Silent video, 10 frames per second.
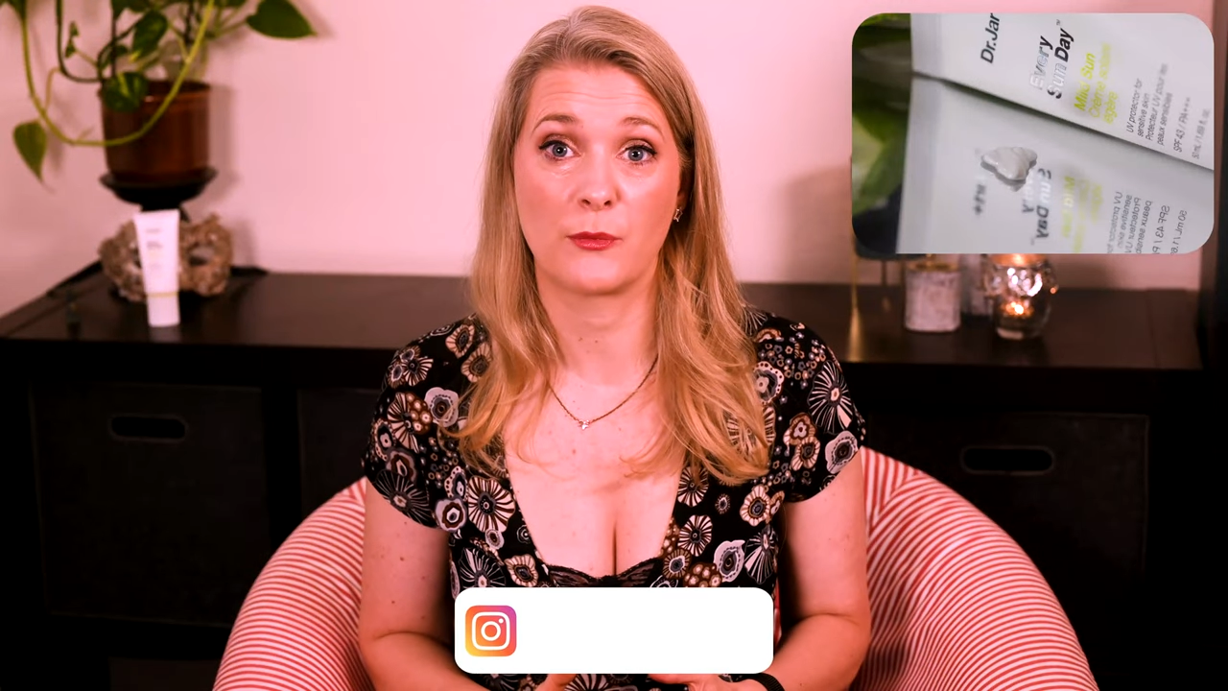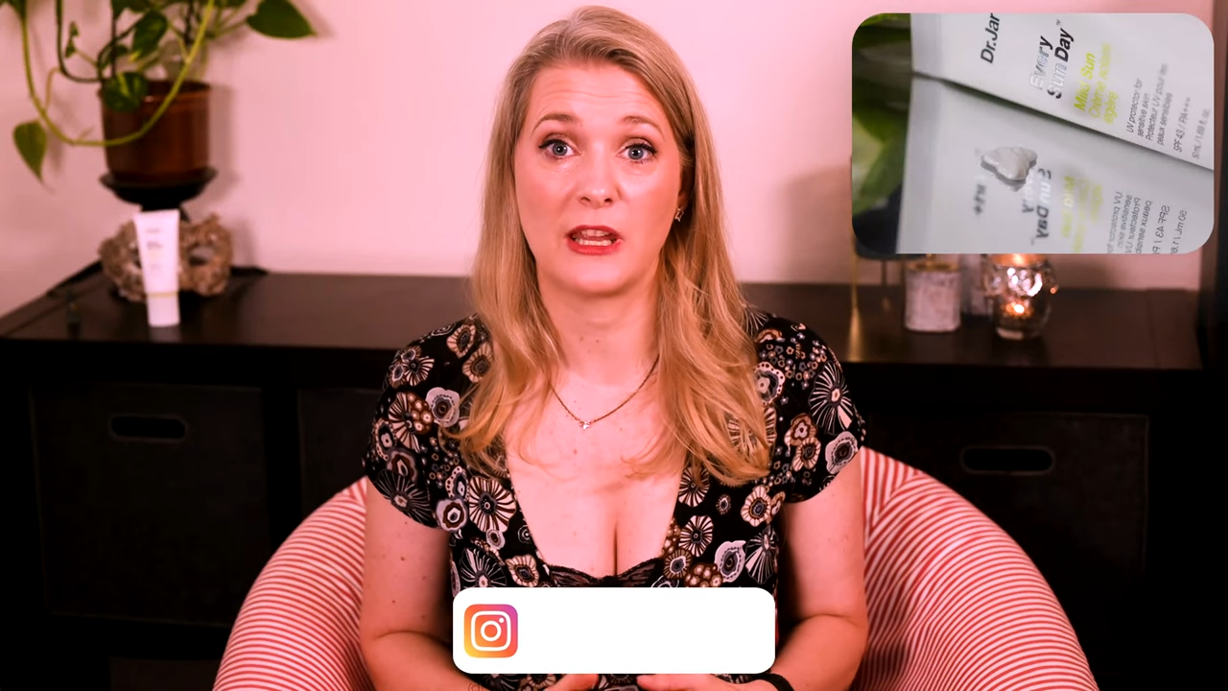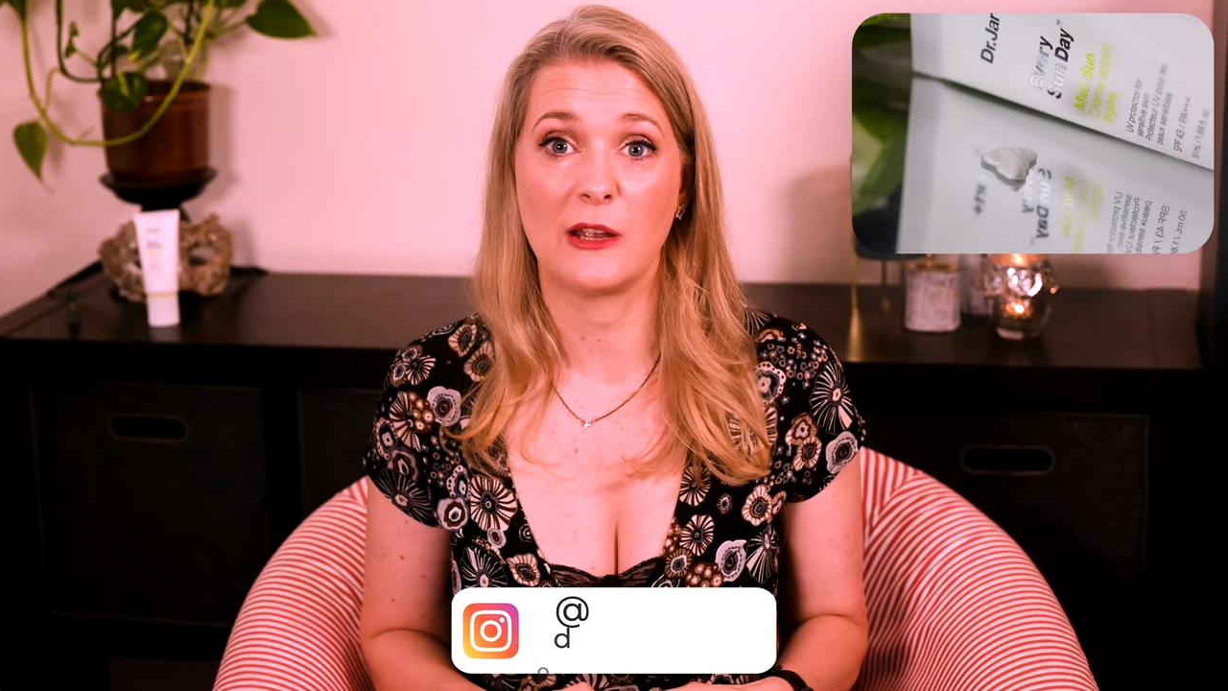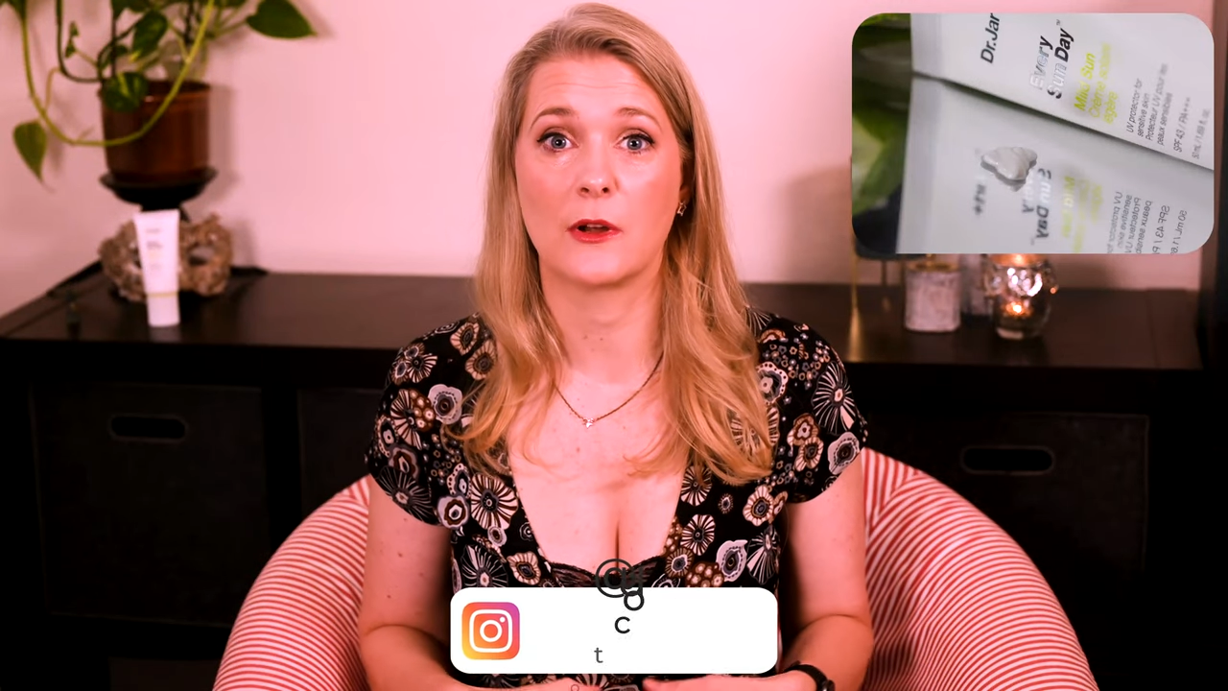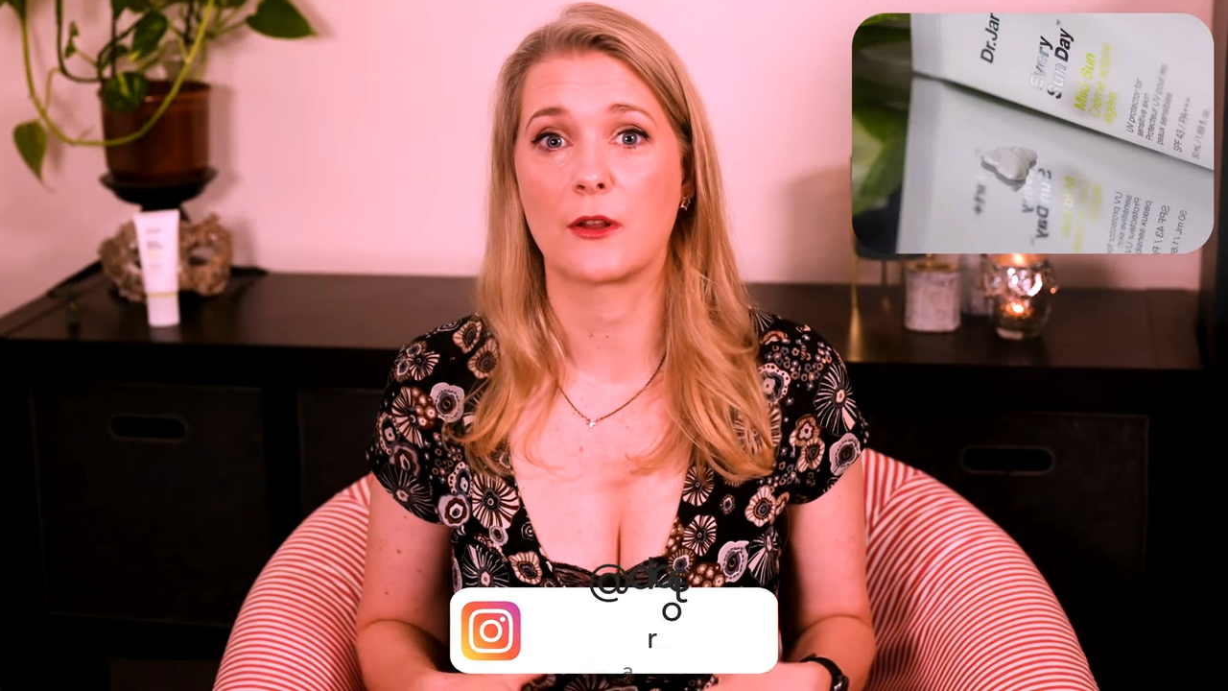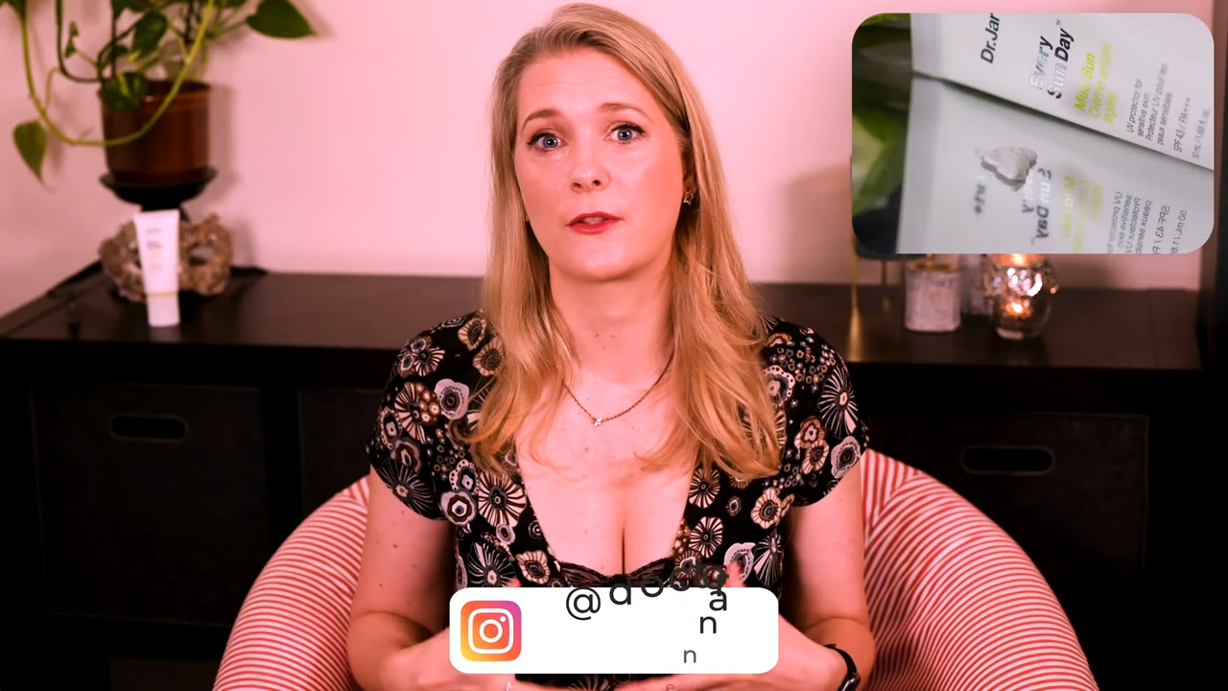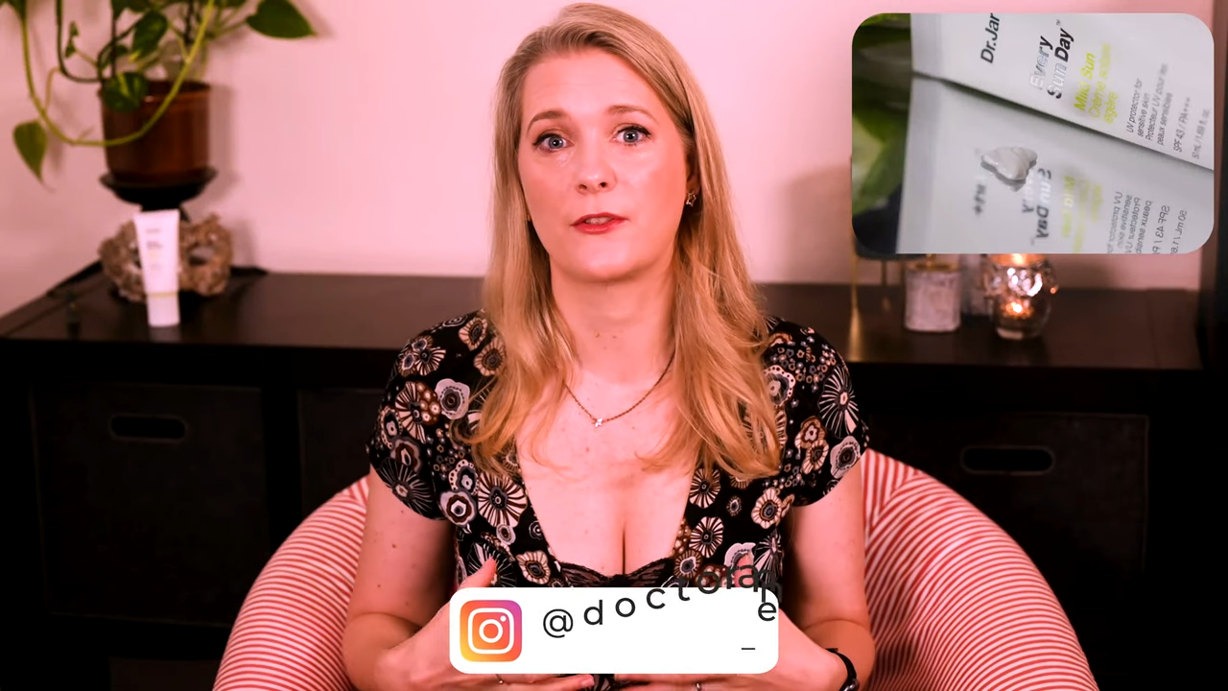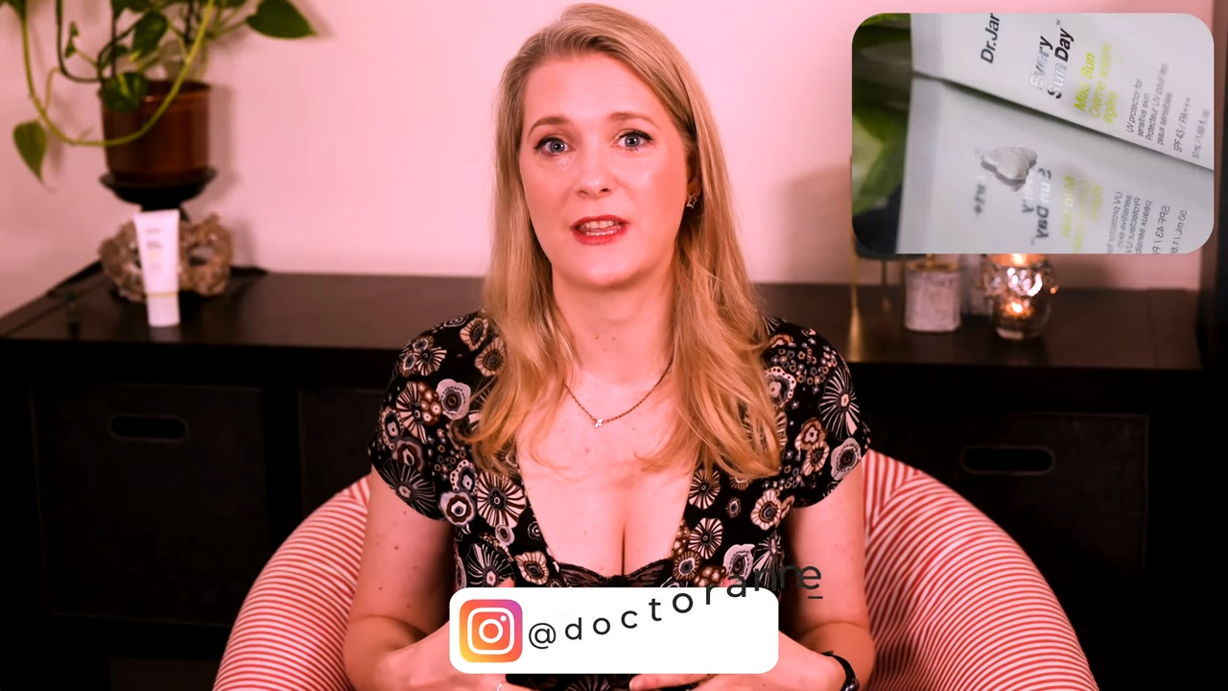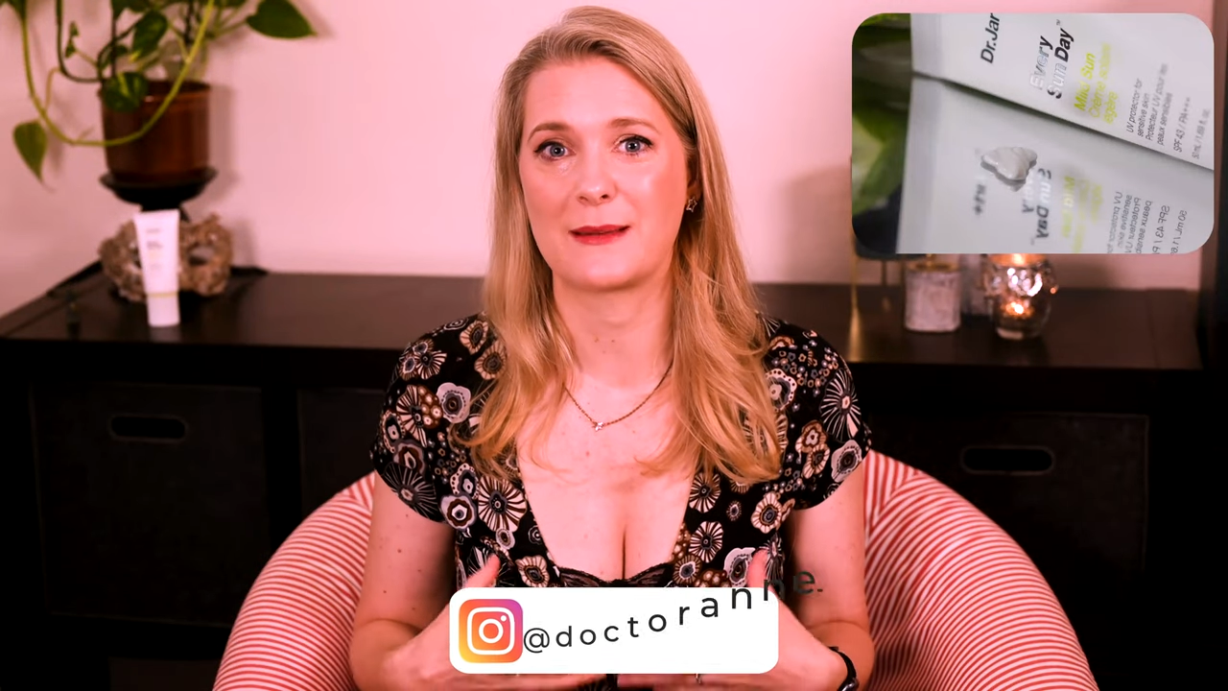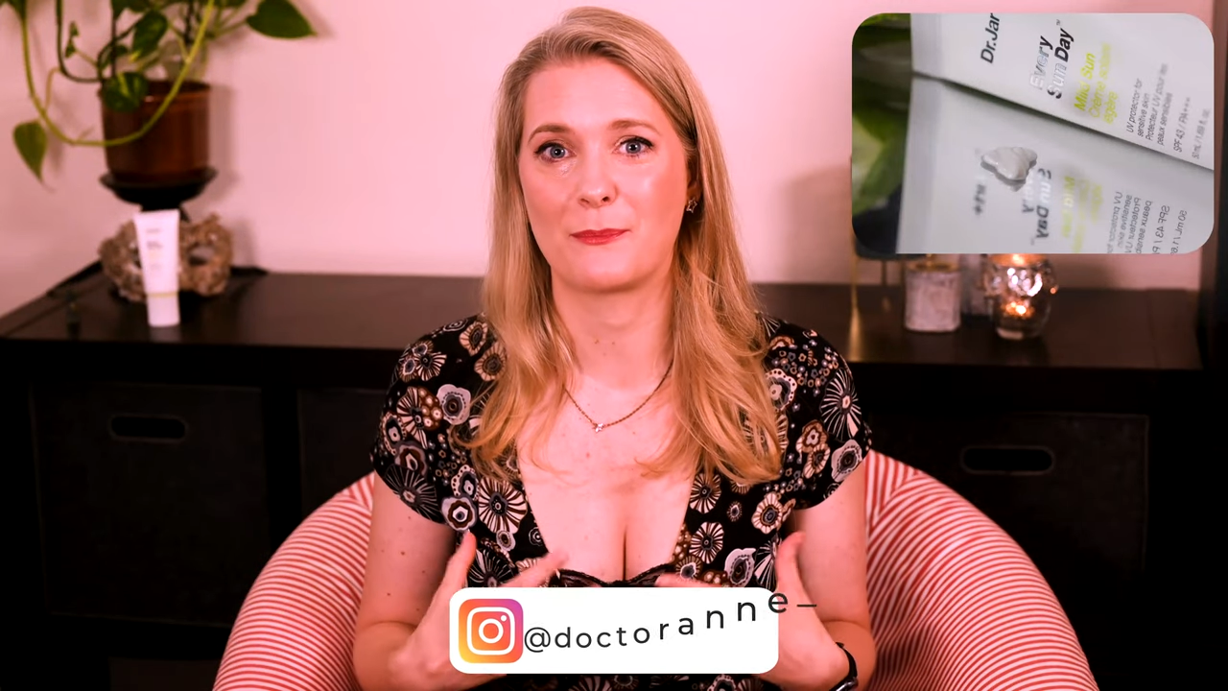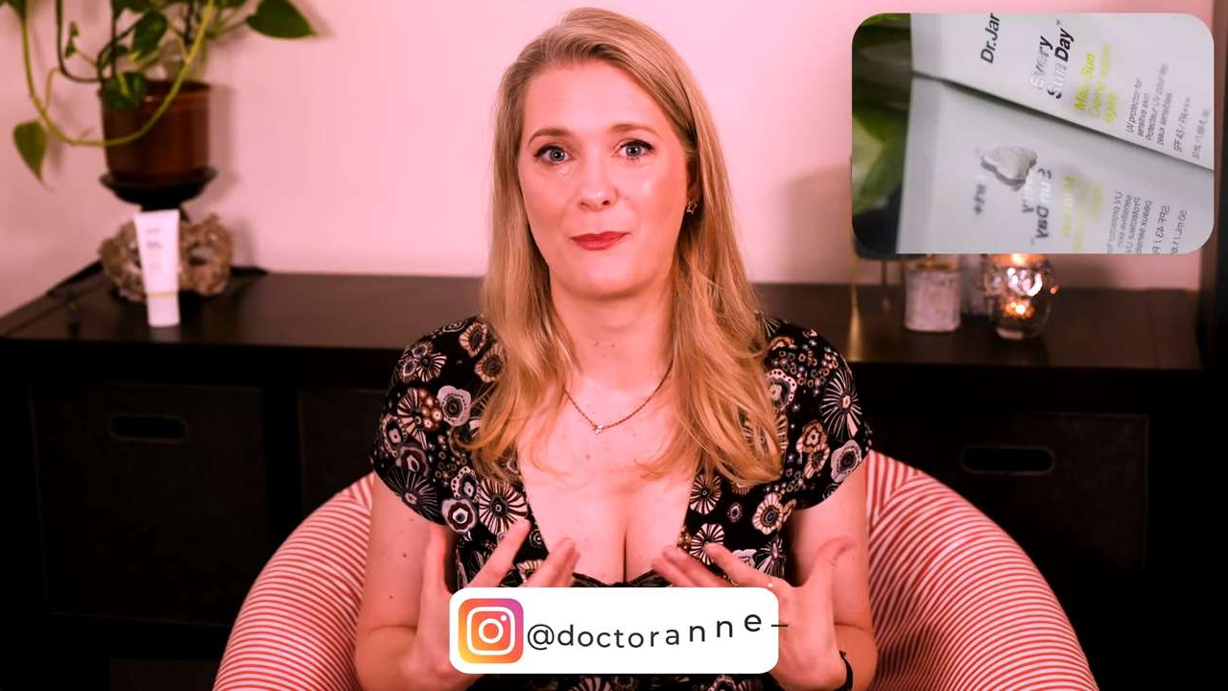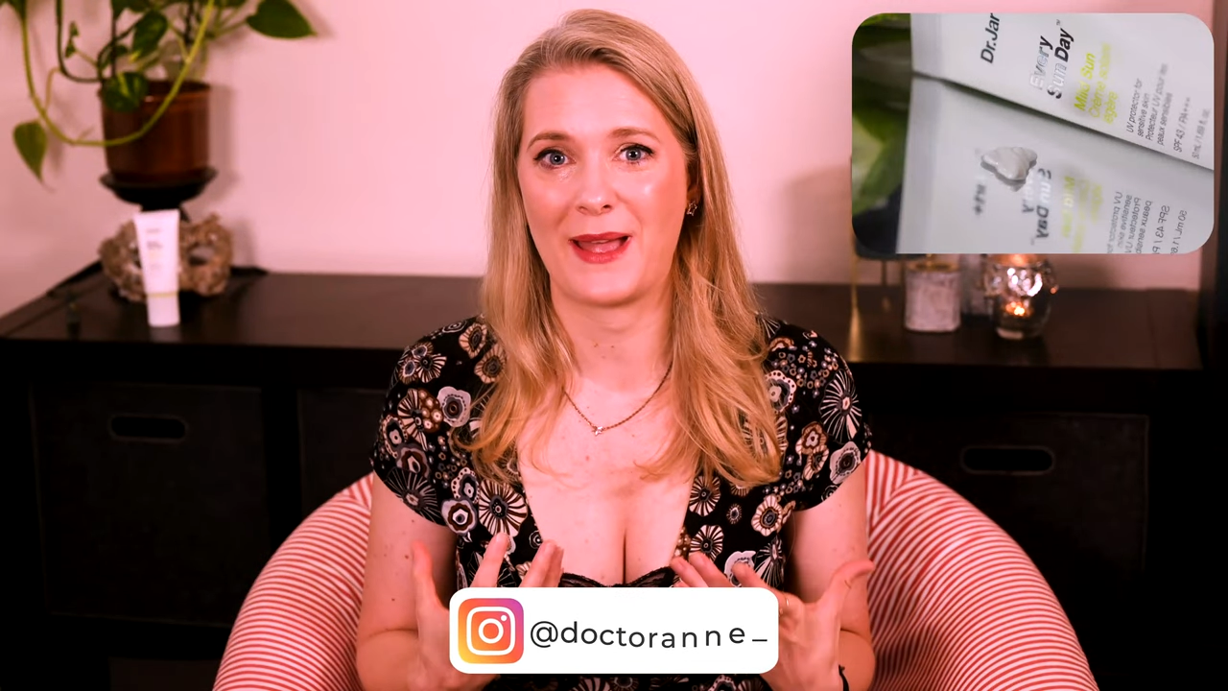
being one of the thick